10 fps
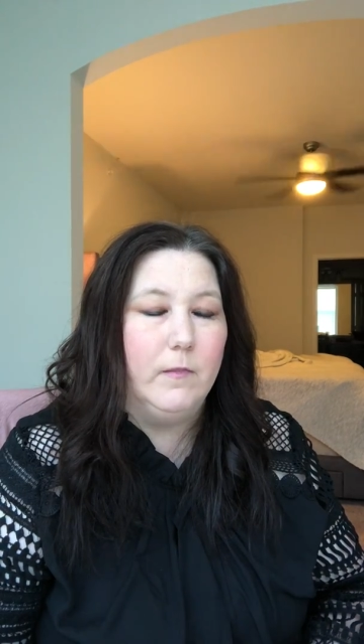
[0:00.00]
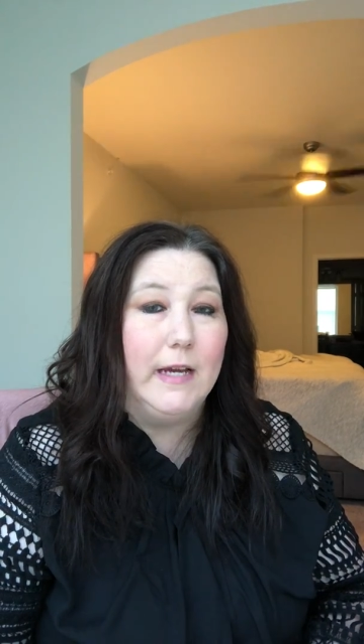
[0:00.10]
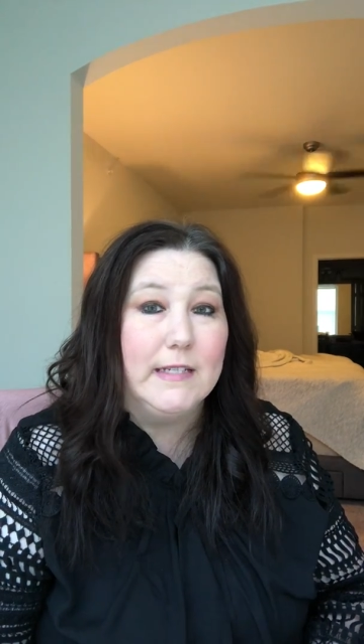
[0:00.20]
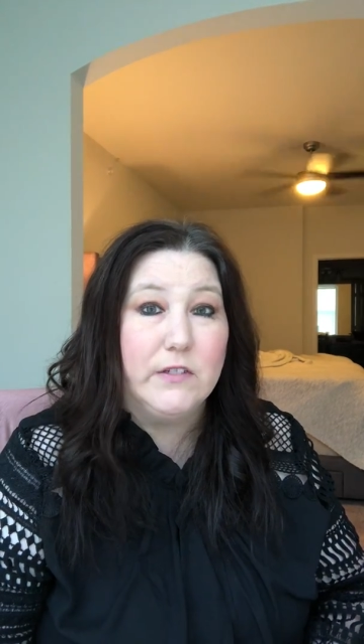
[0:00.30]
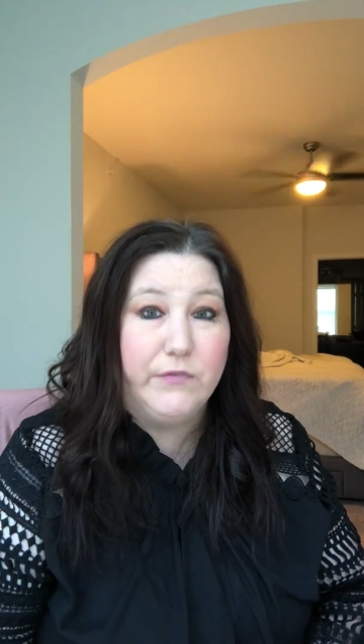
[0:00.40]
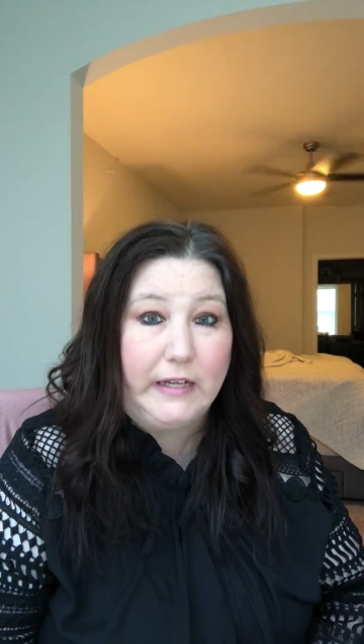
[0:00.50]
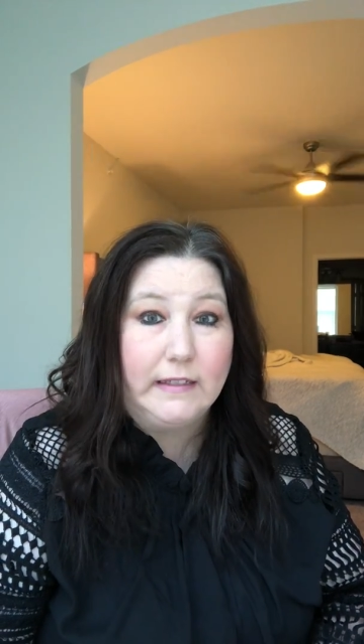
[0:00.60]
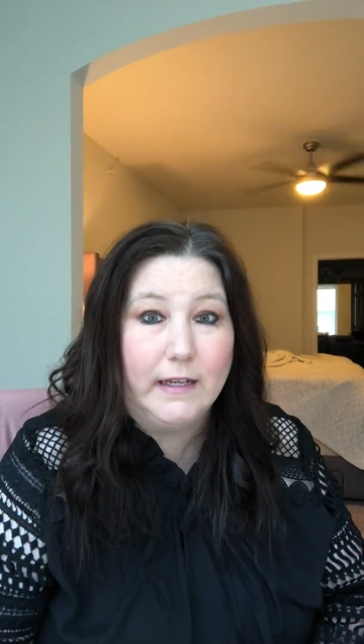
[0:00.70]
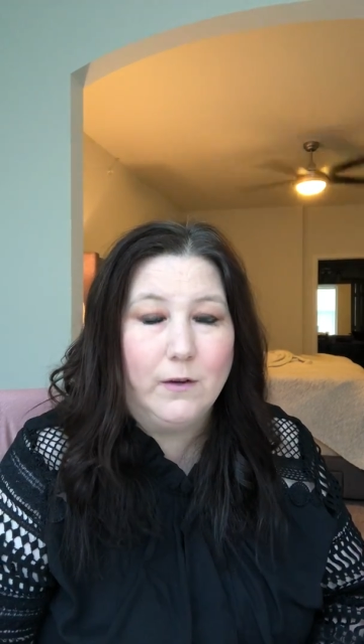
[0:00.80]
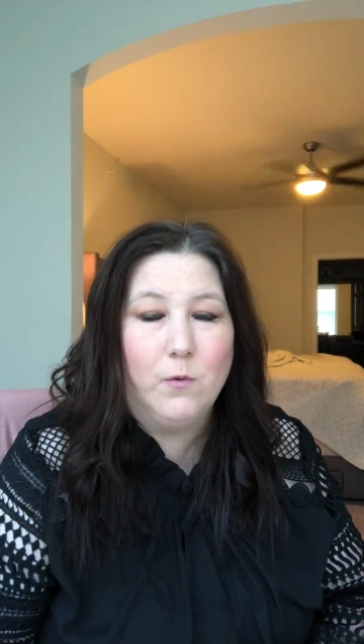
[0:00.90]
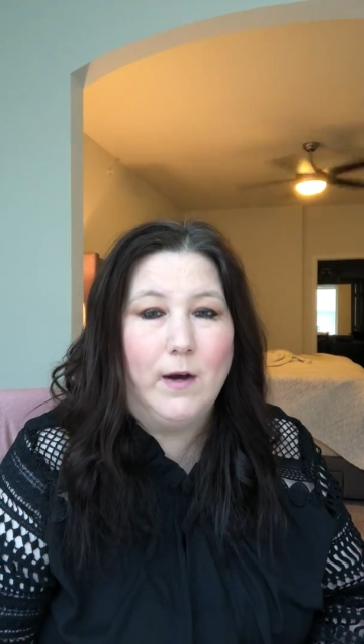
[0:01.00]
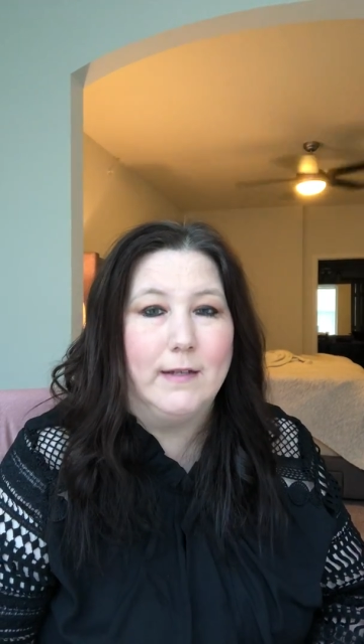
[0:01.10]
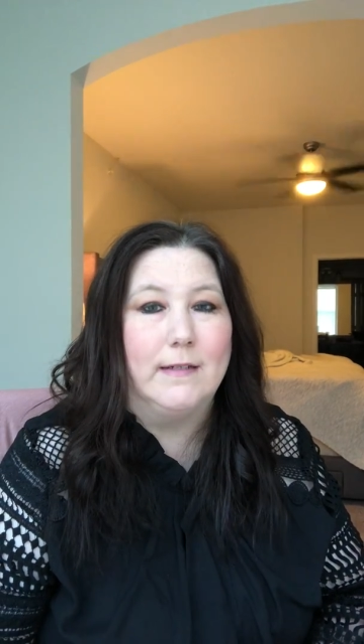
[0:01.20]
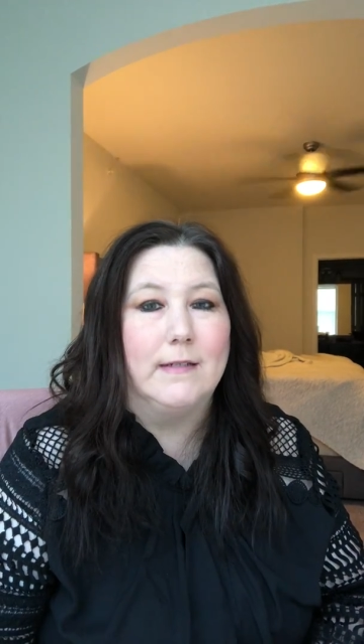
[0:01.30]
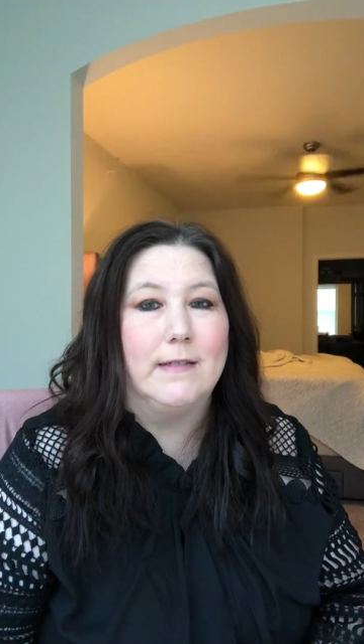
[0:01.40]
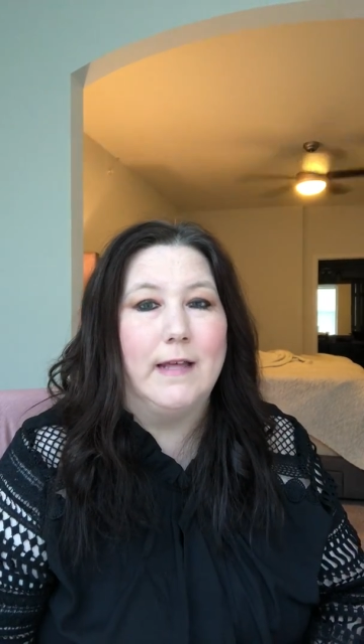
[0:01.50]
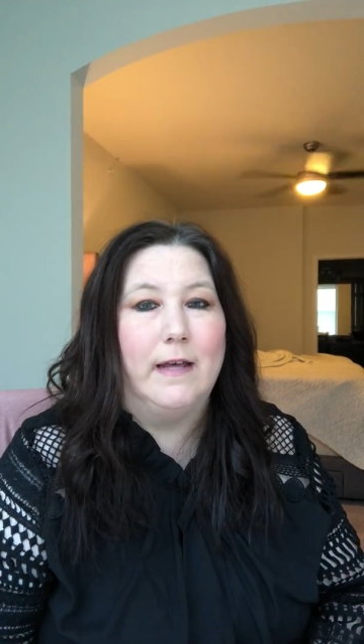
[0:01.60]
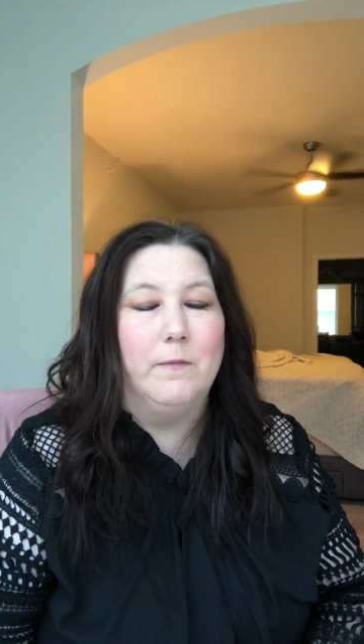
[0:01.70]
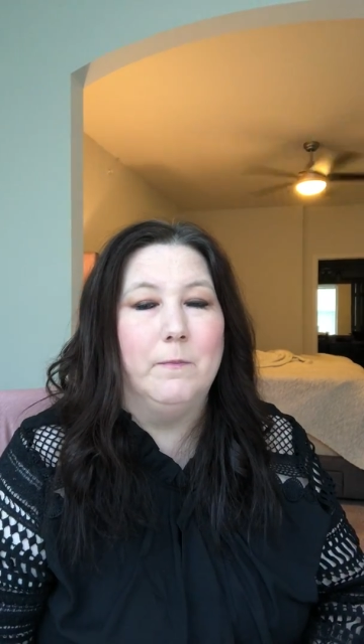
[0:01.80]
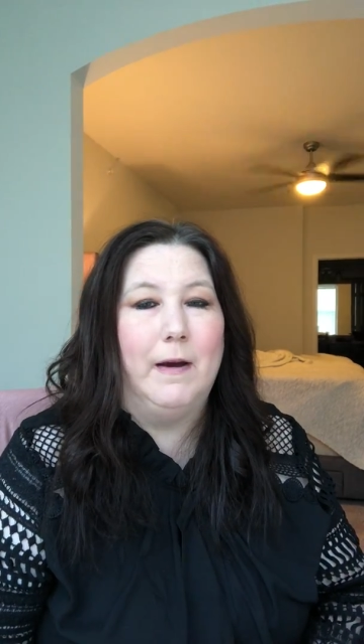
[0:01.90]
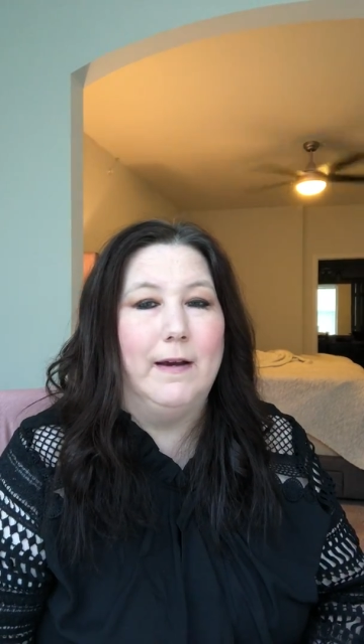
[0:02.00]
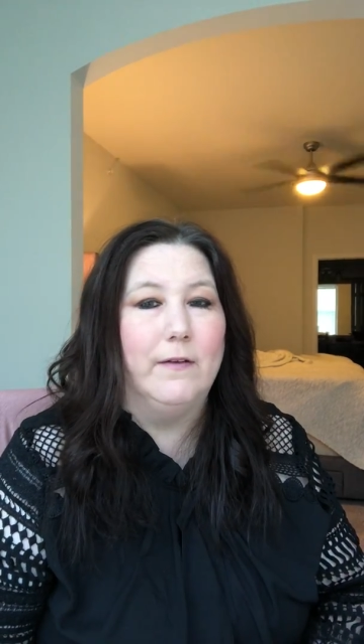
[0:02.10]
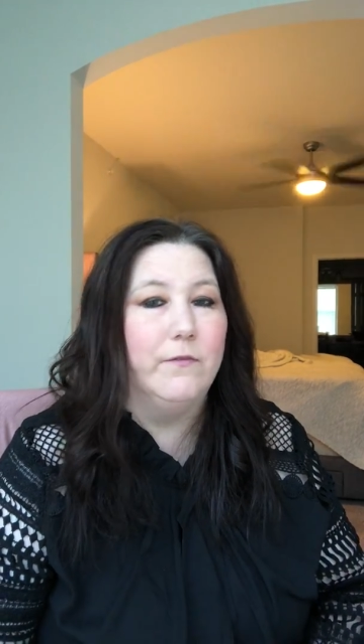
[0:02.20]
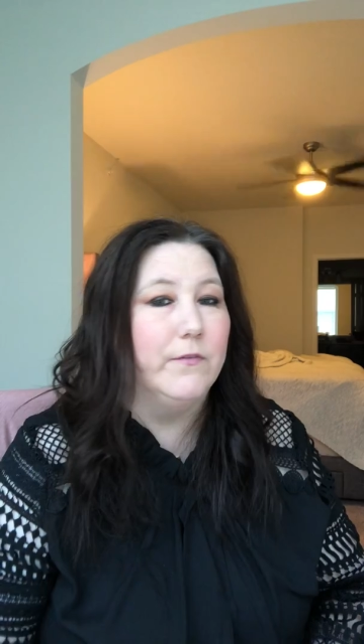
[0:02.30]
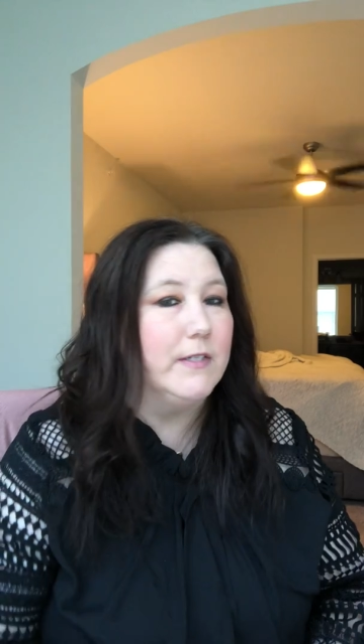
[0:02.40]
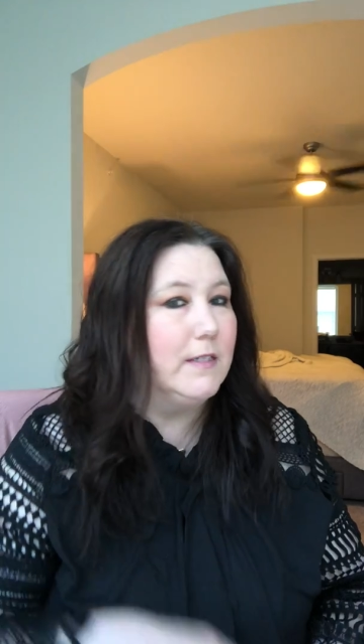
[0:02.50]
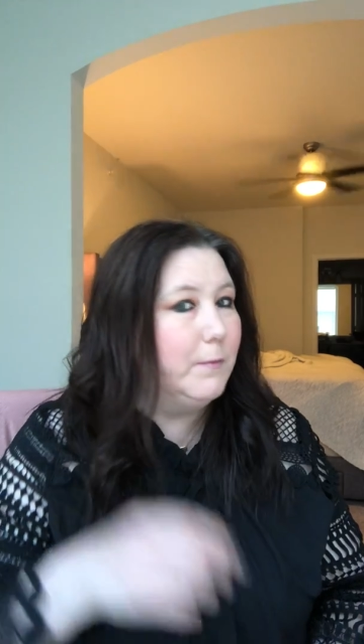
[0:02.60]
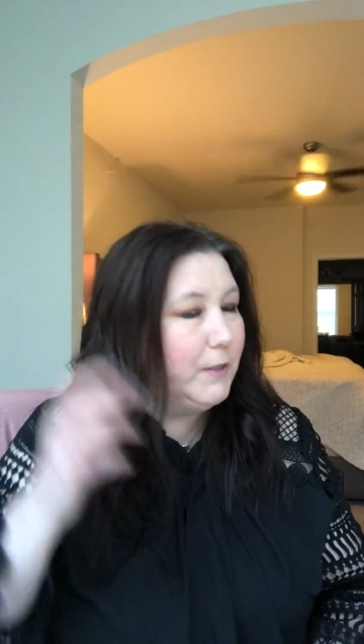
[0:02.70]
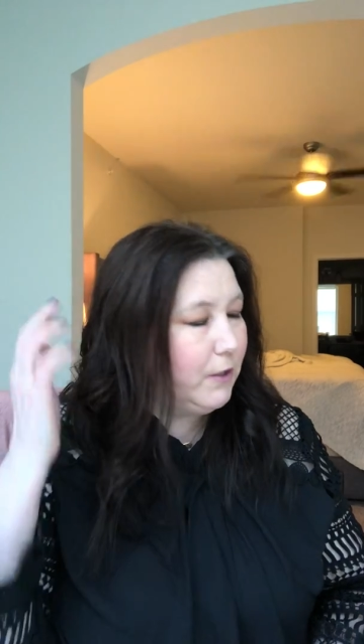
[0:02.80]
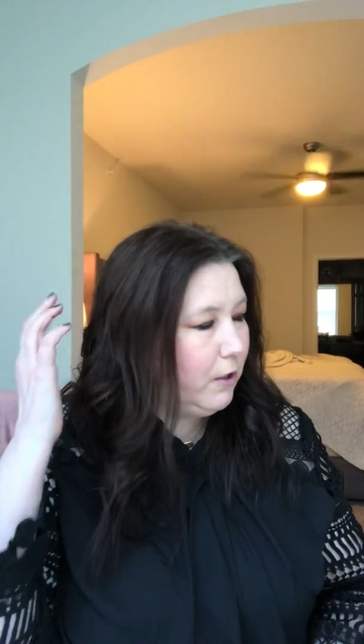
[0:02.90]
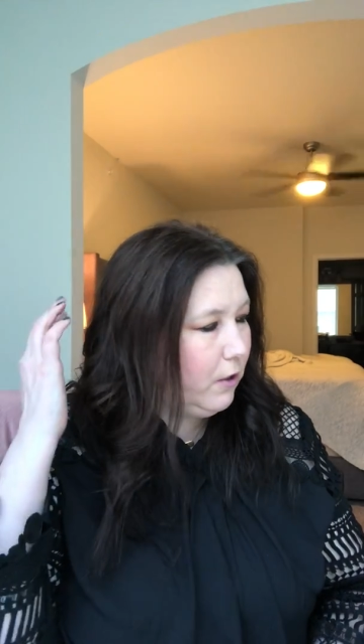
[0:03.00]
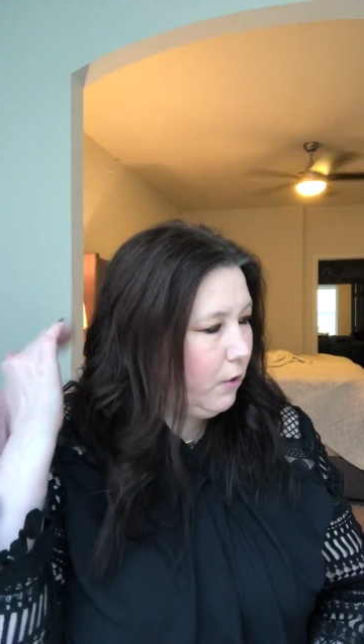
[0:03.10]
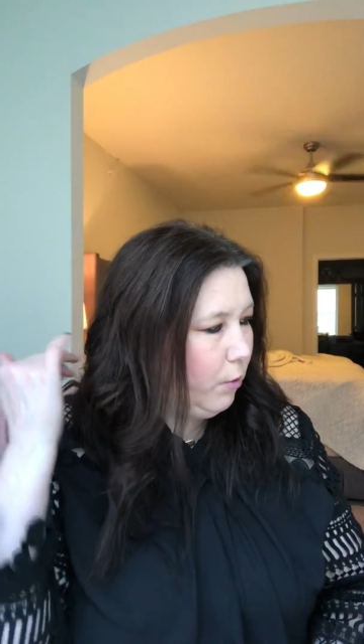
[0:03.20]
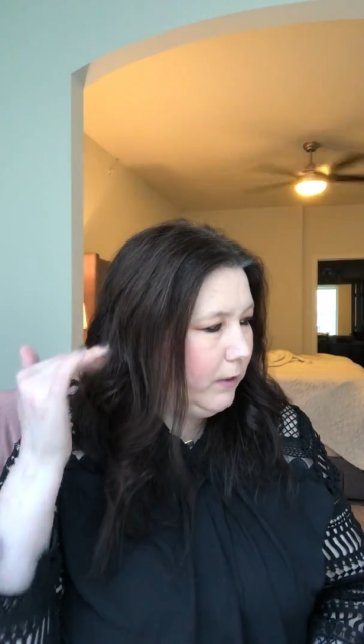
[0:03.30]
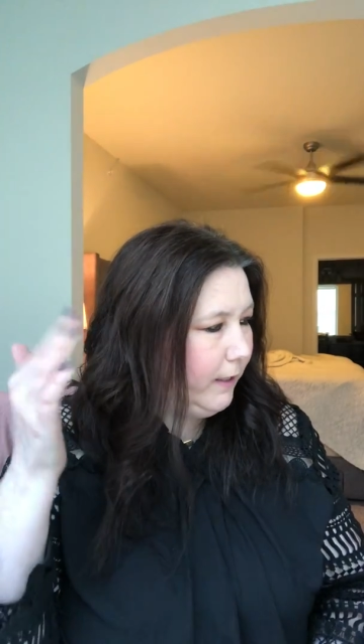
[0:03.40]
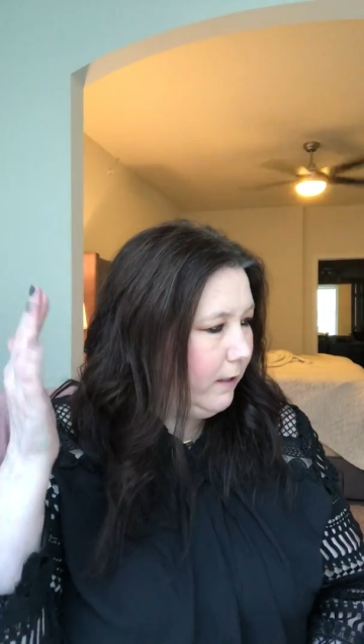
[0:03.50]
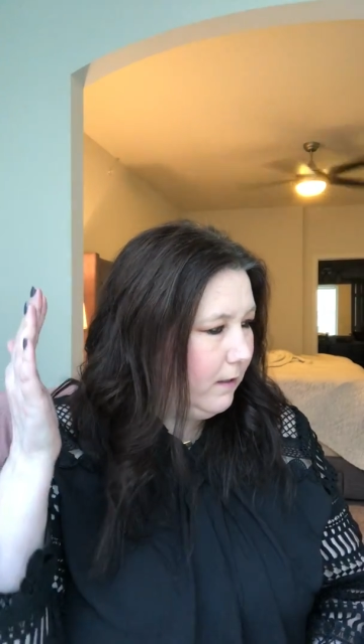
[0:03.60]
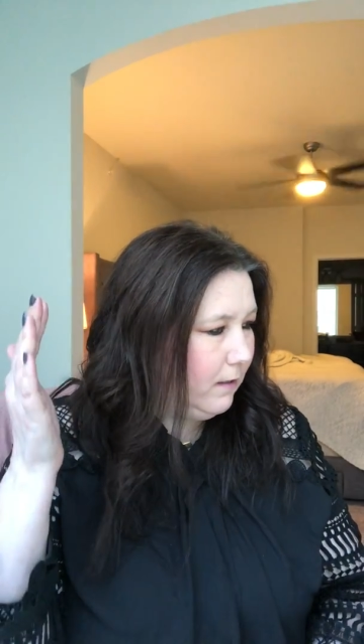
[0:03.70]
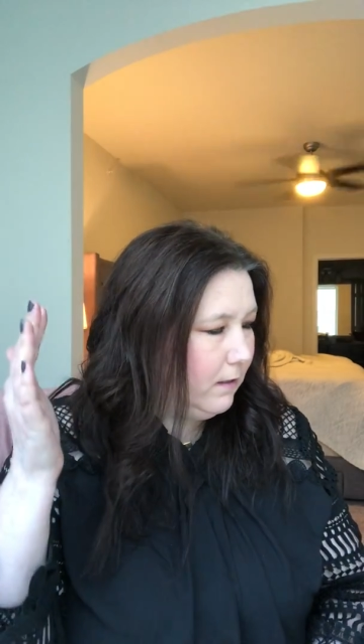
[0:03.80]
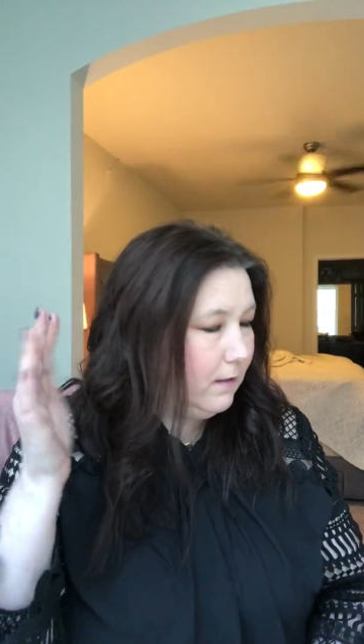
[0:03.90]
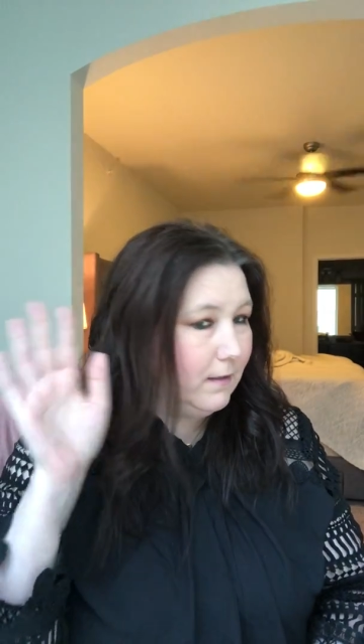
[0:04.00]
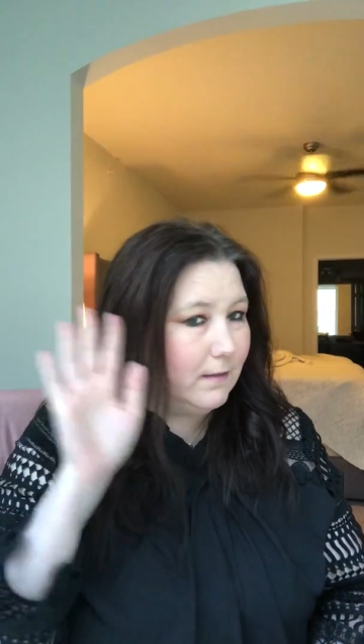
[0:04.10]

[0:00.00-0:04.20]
his feeling was that my vestibular cochlear